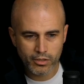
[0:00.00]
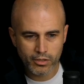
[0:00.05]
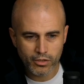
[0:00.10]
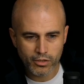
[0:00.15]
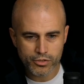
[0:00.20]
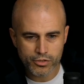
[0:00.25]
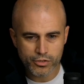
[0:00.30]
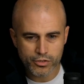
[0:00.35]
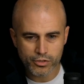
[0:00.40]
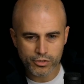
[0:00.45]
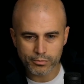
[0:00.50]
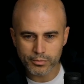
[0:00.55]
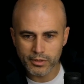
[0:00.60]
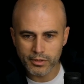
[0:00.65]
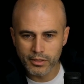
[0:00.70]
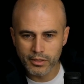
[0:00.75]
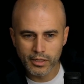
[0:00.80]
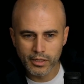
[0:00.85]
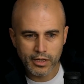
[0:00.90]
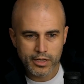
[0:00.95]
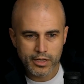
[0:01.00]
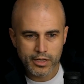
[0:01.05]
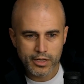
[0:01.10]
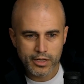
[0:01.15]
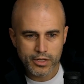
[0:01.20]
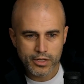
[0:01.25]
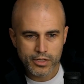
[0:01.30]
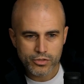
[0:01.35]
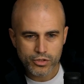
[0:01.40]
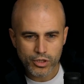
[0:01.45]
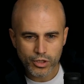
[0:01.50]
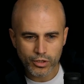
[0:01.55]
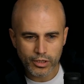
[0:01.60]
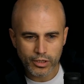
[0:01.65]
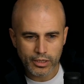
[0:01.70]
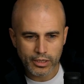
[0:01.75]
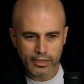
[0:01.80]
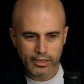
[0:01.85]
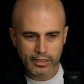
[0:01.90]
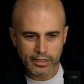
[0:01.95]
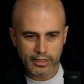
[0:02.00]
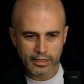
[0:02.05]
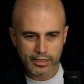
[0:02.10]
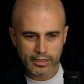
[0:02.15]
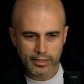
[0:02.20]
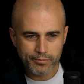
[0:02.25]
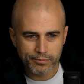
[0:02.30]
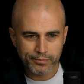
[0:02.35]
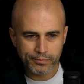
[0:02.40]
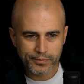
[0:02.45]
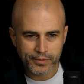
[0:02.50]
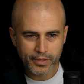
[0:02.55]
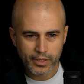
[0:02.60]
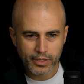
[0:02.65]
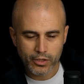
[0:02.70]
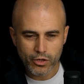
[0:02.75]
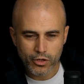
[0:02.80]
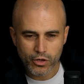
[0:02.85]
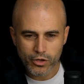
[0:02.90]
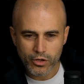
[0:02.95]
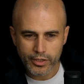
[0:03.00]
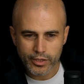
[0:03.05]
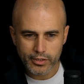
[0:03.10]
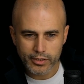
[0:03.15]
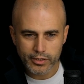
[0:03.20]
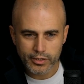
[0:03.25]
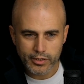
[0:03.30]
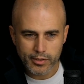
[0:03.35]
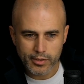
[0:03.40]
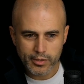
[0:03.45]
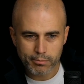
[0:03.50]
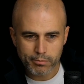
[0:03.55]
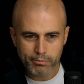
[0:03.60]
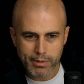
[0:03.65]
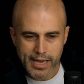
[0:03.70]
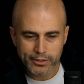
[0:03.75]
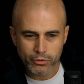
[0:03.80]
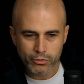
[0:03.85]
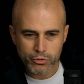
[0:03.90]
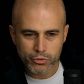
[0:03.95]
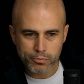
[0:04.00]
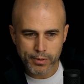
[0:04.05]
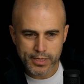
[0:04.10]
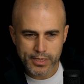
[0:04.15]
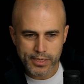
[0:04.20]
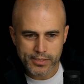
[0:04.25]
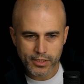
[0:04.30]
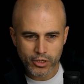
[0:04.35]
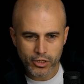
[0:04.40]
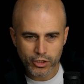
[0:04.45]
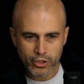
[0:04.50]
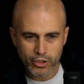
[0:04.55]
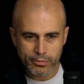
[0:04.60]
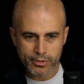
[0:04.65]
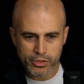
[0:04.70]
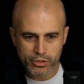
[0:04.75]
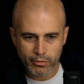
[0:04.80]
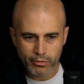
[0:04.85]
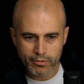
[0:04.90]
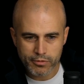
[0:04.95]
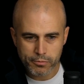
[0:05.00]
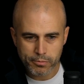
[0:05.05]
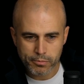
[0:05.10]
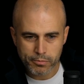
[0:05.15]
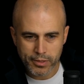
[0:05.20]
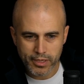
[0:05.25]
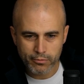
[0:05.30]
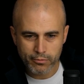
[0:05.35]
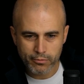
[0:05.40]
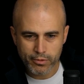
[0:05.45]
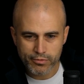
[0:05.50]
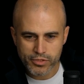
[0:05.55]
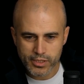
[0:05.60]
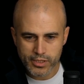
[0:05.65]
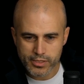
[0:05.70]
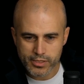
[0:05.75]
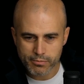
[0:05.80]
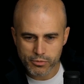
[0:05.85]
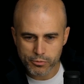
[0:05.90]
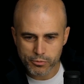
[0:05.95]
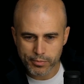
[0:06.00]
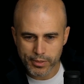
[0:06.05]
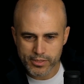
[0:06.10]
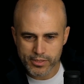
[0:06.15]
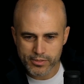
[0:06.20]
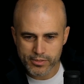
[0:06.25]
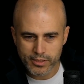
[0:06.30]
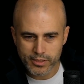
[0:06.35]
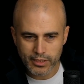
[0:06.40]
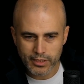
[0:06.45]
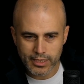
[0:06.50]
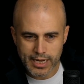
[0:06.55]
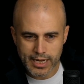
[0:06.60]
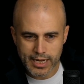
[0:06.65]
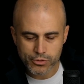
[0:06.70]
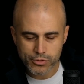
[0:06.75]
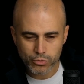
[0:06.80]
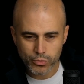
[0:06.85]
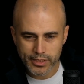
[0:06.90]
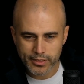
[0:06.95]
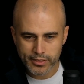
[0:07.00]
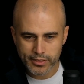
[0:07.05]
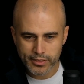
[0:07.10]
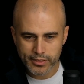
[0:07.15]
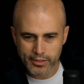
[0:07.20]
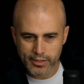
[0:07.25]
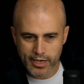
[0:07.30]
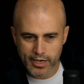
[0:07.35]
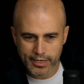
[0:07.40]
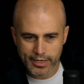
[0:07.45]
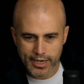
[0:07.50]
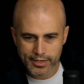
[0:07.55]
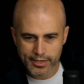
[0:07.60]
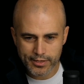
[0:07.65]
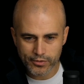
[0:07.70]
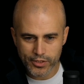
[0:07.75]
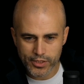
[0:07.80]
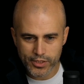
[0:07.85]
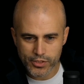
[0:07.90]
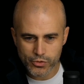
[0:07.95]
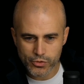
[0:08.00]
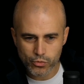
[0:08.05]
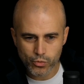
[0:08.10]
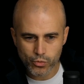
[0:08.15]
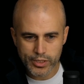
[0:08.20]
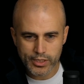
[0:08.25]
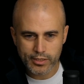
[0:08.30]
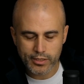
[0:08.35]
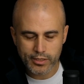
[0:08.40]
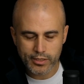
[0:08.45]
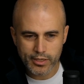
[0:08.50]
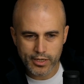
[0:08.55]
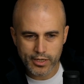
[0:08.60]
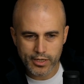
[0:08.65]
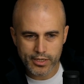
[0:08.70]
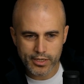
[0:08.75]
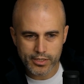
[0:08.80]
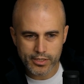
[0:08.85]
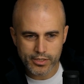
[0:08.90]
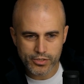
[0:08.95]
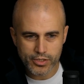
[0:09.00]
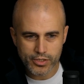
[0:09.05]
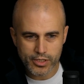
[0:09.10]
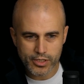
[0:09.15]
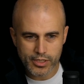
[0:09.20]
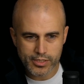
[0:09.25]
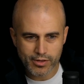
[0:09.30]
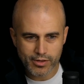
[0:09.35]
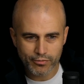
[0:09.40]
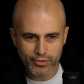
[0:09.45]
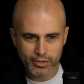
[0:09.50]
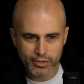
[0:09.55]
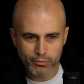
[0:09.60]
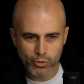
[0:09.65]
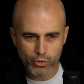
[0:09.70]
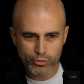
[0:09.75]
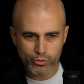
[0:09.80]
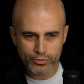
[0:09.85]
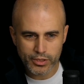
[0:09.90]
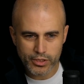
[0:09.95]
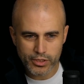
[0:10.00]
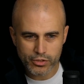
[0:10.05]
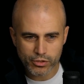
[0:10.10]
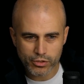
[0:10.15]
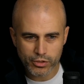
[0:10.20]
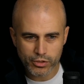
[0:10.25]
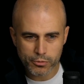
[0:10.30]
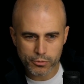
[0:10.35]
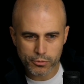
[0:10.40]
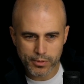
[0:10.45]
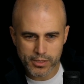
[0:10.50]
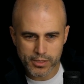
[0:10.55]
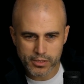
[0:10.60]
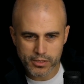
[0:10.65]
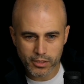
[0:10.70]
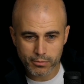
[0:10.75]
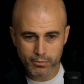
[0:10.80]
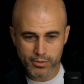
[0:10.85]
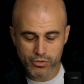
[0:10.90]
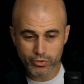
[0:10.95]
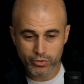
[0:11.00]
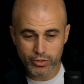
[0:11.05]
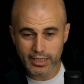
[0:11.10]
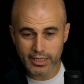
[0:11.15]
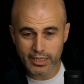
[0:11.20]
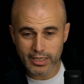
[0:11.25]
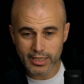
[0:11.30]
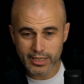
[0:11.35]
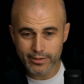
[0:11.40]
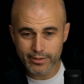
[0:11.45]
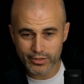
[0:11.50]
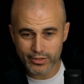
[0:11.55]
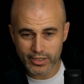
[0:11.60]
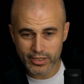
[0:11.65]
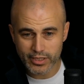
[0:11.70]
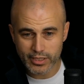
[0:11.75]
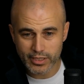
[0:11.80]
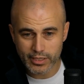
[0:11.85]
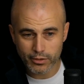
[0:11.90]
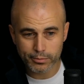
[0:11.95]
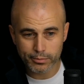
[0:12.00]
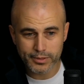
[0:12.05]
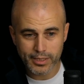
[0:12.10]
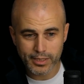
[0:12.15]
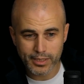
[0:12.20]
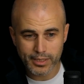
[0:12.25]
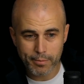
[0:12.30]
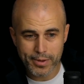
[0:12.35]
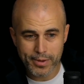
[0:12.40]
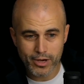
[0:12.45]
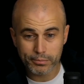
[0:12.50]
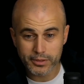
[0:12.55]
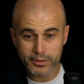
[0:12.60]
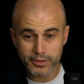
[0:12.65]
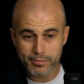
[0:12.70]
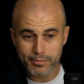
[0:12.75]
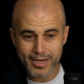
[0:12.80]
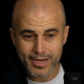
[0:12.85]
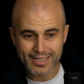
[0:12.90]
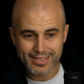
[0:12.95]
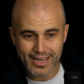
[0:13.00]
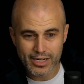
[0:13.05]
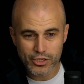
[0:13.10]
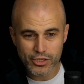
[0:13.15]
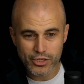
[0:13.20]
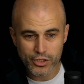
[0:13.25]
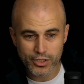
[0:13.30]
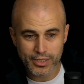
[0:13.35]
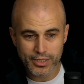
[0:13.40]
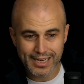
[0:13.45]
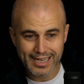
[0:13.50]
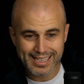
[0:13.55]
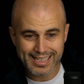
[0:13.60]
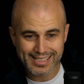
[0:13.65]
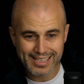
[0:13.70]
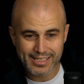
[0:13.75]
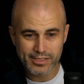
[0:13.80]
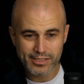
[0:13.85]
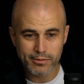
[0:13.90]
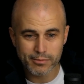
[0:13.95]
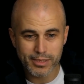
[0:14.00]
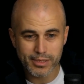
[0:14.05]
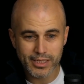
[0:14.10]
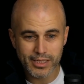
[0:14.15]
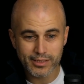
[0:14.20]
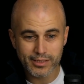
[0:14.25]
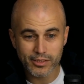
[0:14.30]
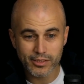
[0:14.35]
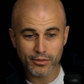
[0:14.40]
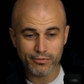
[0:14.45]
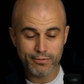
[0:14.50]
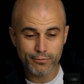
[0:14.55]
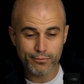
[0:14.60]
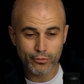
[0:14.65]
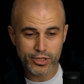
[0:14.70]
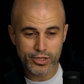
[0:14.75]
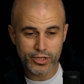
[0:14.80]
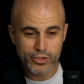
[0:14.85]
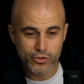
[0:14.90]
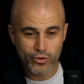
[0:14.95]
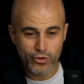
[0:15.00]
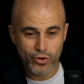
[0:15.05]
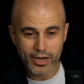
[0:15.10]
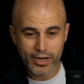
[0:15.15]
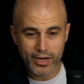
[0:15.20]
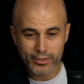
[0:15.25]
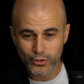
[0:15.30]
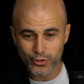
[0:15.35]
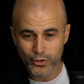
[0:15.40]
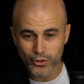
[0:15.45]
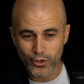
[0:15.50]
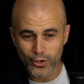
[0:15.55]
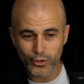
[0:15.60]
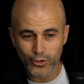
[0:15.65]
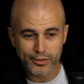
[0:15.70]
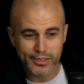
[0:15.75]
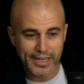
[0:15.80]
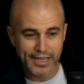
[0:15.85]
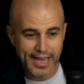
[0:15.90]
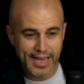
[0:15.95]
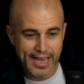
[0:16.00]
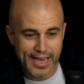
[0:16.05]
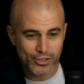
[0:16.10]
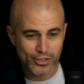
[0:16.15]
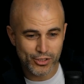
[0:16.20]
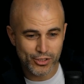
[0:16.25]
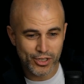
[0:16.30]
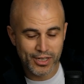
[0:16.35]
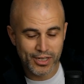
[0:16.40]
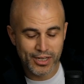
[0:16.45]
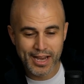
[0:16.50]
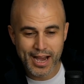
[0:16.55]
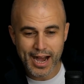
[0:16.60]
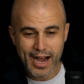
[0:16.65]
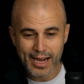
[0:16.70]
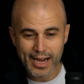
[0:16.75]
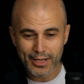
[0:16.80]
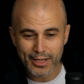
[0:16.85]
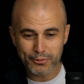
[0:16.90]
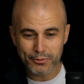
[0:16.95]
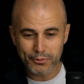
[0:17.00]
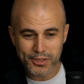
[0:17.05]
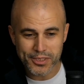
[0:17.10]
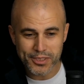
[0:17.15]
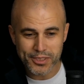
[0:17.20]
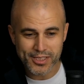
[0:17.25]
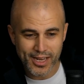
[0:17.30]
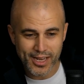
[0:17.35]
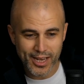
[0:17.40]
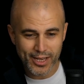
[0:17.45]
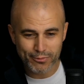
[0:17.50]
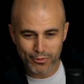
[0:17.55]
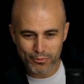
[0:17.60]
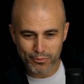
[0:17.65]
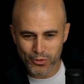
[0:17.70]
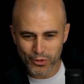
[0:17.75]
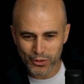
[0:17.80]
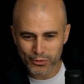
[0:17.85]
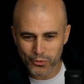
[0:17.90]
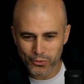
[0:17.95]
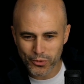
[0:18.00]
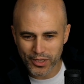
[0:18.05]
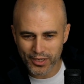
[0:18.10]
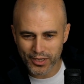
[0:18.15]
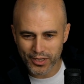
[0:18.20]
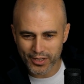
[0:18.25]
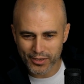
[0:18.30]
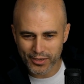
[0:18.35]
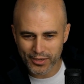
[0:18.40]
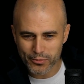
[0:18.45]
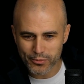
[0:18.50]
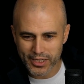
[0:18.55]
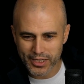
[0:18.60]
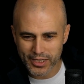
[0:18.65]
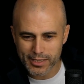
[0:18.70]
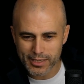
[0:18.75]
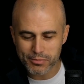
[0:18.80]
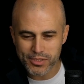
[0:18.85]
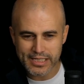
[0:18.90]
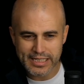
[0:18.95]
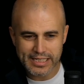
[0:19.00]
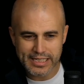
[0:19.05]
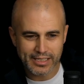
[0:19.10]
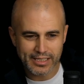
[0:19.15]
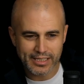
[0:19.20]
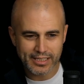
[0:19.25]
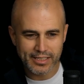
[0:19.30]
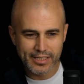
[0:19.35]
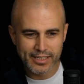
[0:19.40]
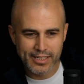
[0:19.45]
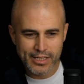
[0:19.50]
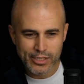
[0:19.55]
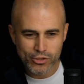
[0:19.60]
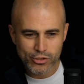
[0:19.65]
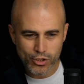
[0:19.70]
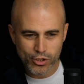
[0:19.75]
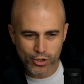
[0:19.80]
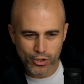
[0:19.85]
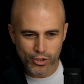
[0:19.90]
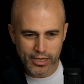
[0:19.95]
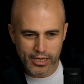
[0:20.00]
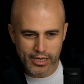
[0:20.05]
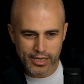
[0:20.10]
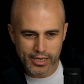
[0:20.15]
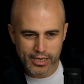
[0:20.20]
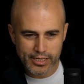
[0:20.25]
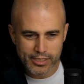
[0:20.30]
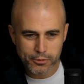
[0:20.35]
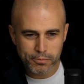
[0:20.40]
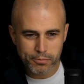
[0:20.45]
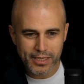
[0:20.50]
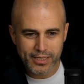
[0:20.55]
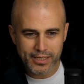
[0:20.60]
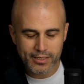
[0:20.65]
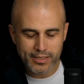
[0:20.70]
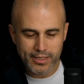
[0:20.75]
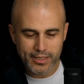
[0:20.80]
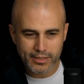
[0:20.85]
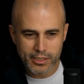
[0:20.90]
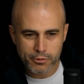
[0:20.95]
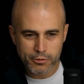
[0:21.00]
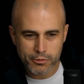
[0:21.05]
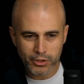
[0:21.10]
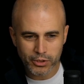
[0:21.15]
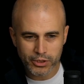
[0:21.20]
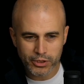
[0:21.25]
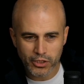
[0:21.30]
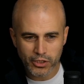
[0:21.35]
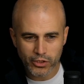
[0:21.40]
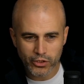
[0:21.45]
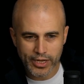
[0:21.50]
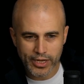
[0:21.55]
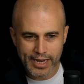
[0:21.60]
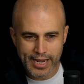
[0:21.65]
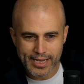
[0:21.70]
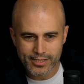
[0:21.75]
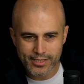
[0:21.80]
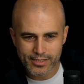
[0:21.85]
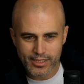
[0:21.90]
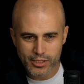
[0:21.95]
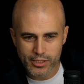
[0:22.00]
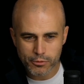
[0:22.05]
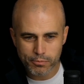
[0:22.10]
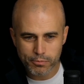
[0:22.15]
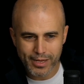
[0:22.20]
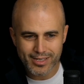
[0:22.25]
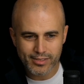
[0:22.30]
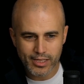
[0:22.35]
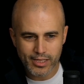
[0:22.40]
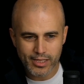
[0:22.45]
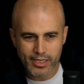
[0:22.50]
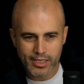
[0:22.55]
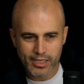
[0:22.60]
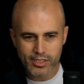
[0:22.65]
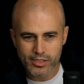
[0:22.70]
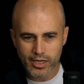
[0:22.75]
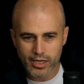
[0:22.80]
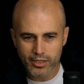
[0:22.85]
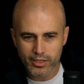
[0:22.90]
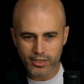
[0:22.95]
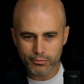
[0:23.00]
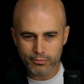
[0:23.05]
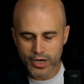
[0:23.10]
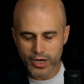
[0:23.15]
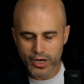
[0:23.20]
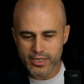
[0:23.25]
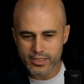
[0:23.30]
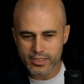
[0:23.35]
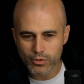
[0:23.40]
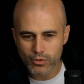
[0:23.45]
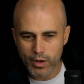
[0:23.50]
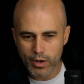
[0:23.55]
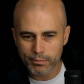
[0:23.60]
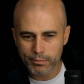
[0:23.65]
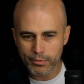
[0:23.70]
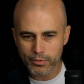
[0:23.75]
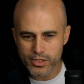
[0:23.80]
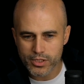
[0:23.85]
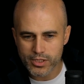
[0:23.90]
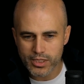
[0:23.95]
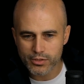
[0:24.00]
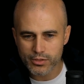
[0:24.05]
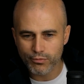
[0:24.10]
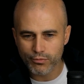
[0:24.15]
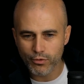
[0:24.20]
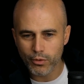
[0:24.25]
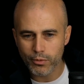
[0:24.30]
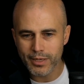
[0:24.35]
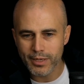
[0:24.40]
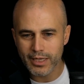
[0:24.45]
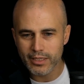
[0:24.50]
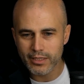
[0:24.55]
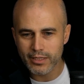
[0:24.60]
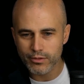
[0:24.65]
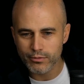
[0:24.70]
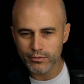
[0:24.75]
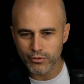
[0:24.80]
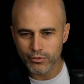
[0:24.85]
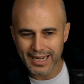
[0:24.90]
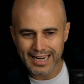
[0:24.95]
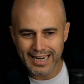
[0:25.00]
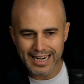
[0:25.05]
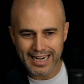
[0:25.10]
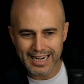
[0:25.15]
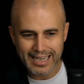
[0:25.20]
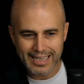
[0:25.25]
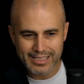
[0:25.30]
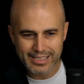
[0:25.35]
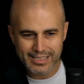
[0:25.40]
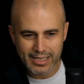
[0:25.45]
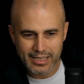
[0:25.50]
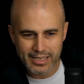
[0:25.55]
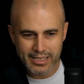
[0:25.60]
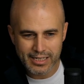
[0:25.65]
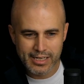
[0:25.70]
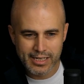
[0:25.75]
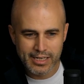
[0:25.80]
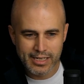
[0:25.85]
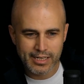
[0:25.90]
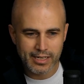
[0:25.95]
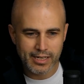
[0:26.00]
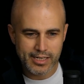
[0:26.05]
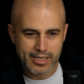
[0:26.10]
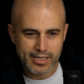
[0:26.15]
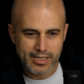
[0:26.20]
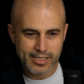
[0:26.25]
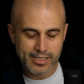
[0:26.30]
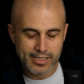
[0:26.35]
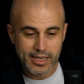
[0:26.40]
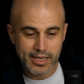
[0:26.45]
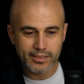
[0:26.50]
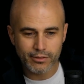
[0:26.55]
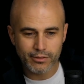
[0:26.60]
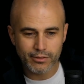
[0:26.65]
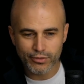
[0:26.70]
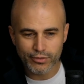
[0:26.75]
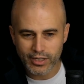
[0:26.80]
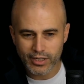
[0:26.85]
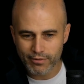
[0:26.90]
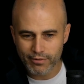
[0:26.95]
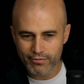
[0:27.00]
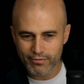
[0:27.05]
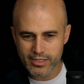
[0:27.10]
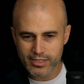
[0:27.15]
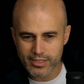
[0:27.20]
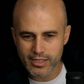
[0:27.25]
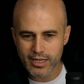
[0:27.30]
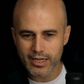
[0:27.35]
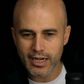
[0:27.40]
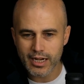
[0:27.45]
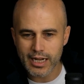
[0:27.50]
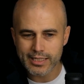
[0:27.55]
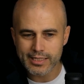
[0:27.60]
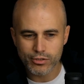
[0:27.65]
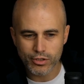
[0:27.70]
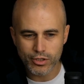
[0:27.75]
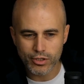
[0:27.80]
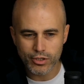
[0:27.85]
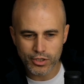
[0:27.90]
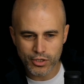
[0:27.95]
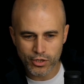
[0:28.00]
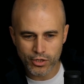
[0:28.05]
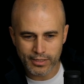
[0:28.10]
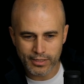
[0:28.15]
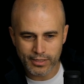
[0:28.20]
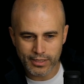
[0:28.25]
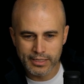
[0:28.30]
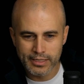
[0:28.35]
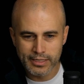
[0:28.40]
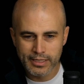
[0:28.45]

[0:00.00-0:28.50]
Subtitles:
Awesome. So going back to space economy, so we've seen some space deal last week. Again, this week is something moved. So the space economy is really living an optimization and accessibility of infrastructure golden age, I would say, from what we keep seeing. So SPiN, in this particular case, space tech startup raising 1.64 million from Galaxia, Scientifica VC and Sofinnova.